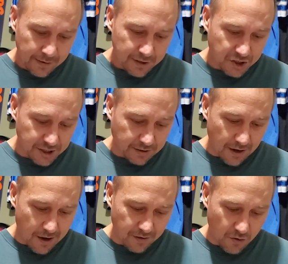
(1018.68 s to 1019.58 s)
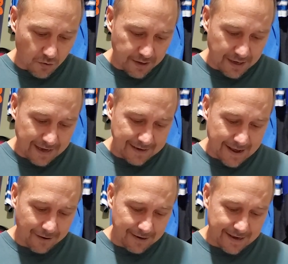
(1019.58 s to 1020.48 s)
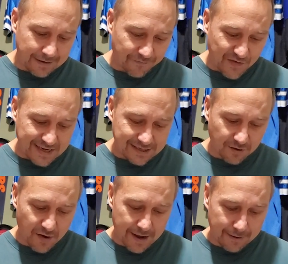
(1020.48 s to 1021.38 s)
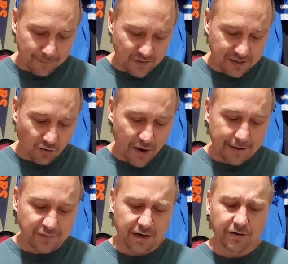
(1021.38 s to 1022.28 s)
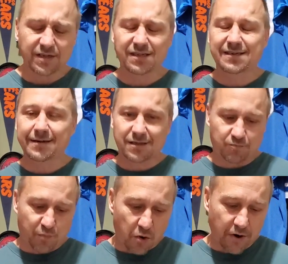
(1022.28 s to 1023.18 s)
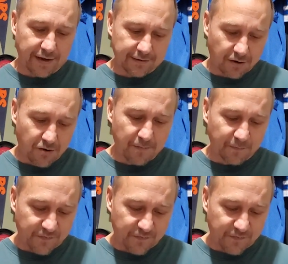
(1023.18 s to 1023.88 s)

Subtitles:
Chicago in LA to face the Rams. The Rams are 6-point home